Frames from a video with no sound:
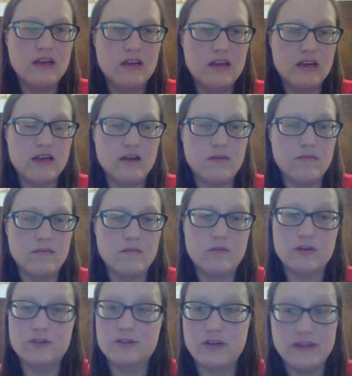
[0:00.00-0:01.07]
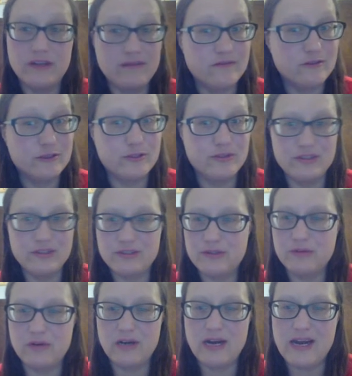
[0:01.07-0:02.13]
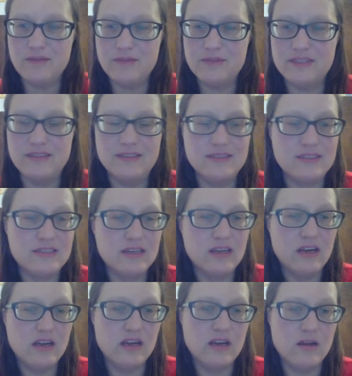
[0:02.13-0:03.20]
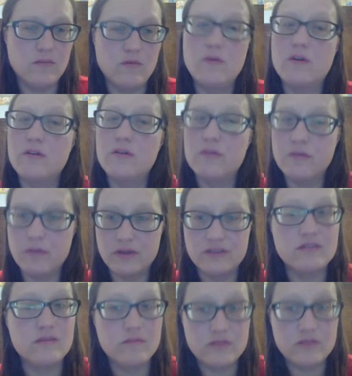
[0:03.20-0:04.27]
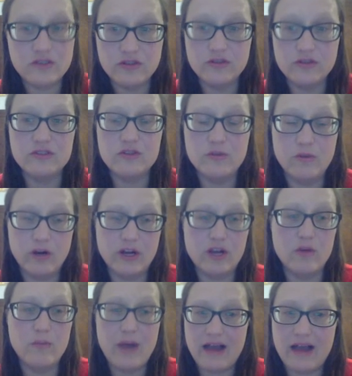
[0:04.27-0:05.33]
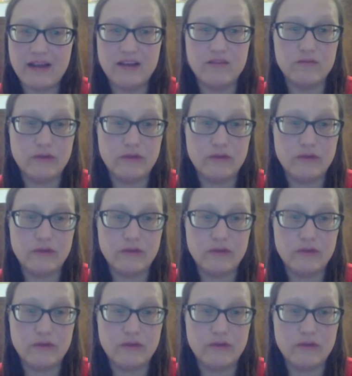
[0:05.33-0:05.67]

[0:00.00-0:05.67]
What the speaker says: Works great for students who are absent or students who want to go back and